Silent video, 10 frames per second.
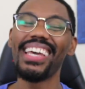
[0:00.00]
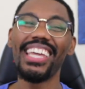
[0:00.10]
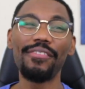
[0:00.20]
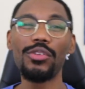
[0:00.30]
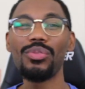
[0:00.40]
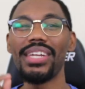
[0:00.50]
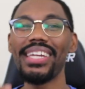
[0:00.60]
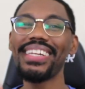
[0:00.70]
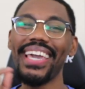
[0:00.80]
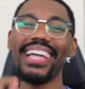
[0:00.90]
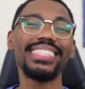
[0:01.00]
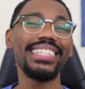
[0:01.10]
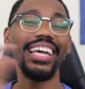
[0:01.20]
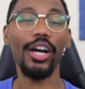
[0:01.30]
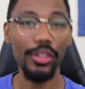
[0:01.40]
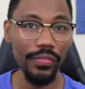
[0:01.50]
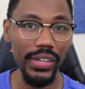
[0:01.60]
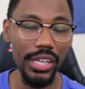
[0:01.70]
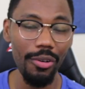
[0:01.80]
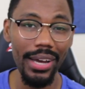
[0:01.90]
If you didn't catch the other
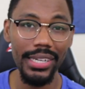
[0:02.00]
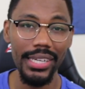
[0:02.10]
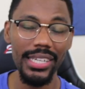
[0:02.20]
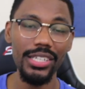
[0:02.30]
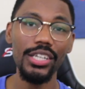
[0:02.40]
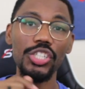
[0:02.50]
video I did